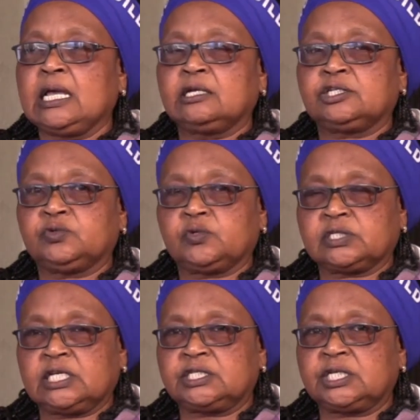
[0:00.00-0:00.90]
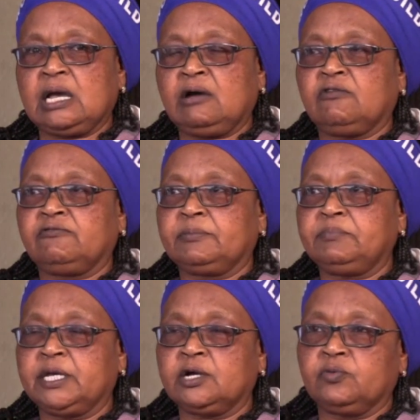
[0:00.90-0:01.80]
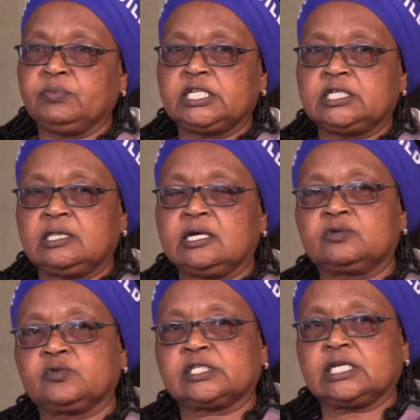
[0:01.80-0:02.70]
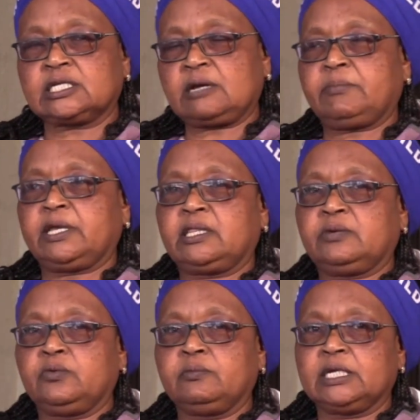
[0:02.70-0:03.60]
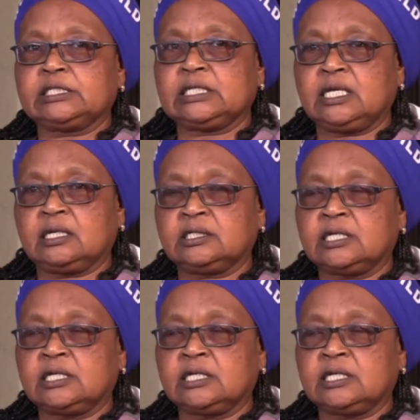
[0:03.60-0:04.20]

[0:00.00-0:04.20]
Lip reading: She was the chair of a big committee that was set up by the Women's Guild